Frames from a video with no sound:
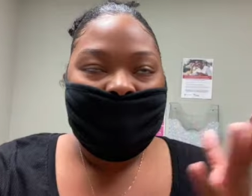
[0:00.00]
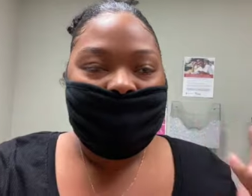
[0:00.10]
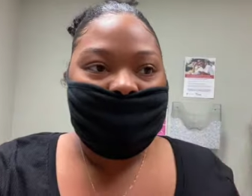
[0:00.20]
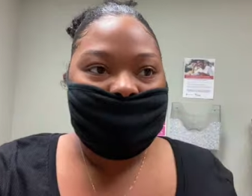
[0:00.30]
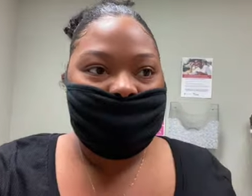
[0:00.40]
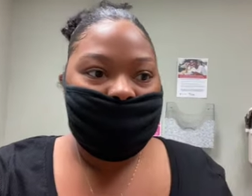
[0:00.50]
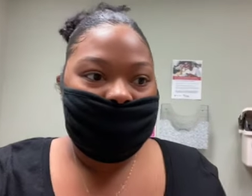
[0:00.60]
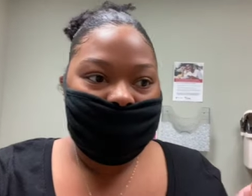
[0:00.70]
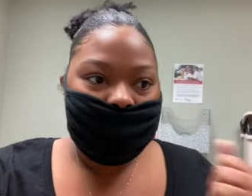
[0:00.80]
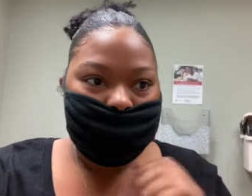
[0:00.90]
yeah, so he
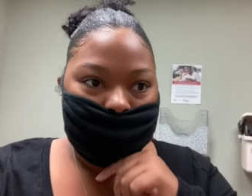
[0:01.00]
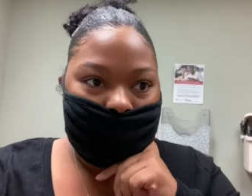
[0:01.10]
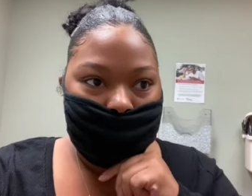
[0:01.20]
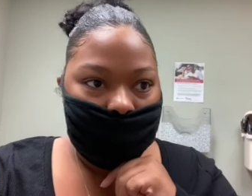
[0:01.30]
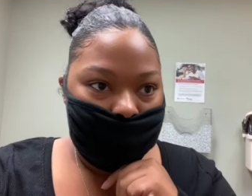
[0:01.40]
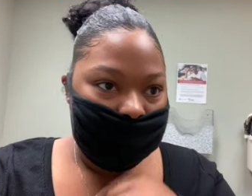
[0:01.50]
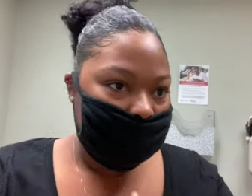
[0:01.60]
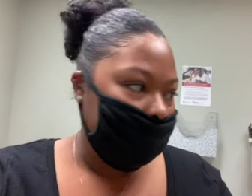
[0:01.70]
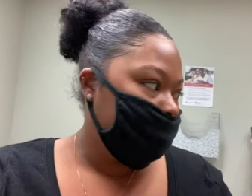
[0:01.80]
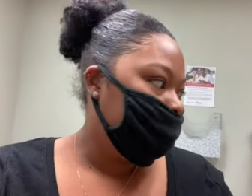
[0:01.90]
did come to my appointment today.